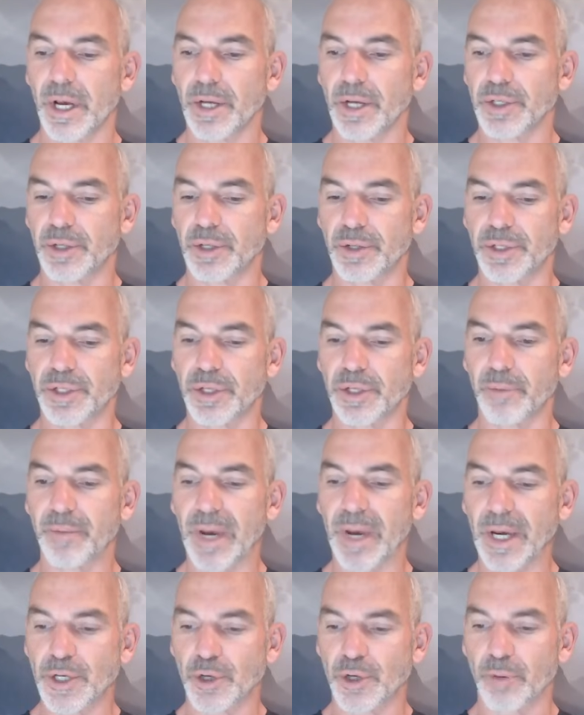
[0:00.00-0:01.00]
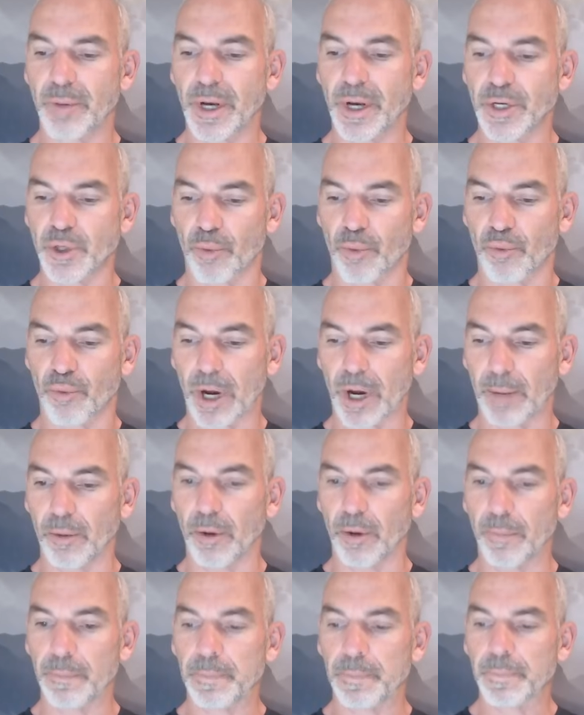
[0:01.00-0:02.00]
So, this is a major, major
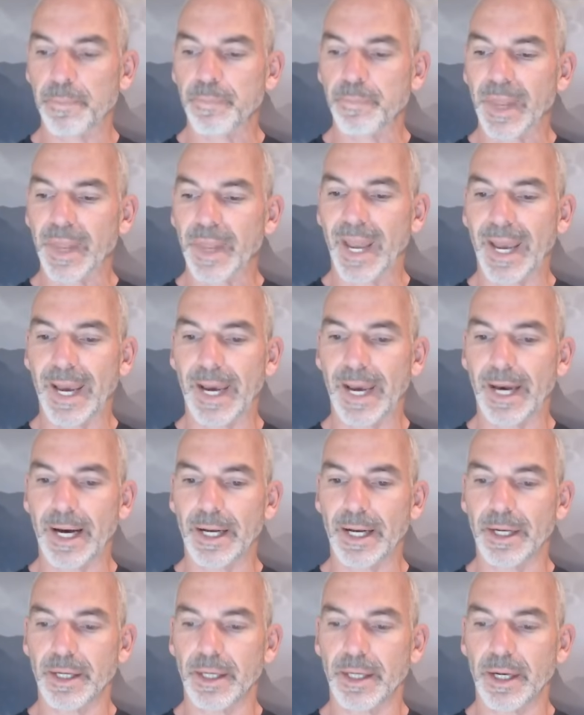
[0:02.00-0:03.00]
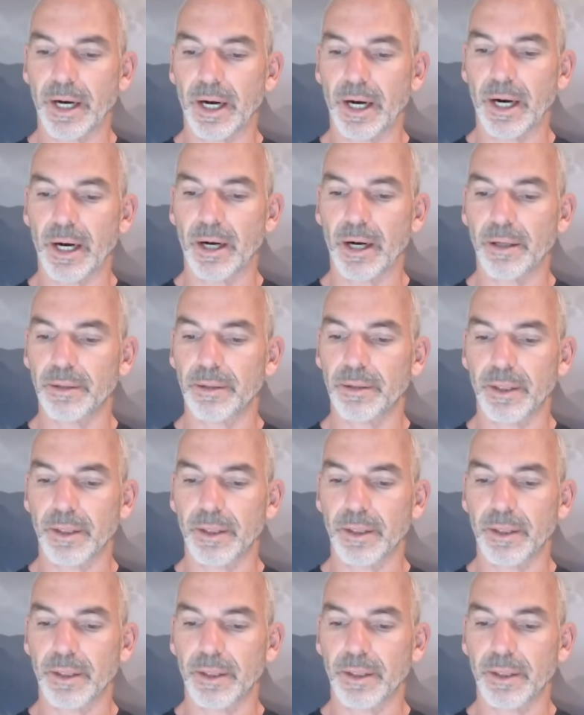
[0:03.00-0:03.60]
problem and uh,